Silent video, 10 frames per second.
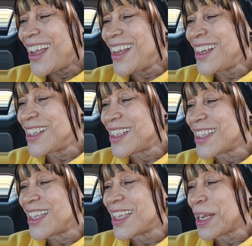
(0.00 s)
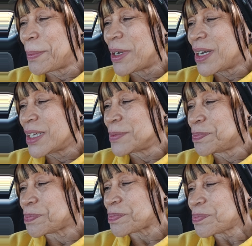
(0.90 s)
And then I bought,
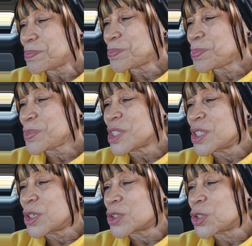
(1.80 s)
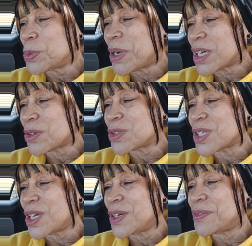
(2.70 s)
2 bottles
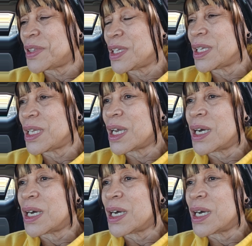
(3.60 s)
of the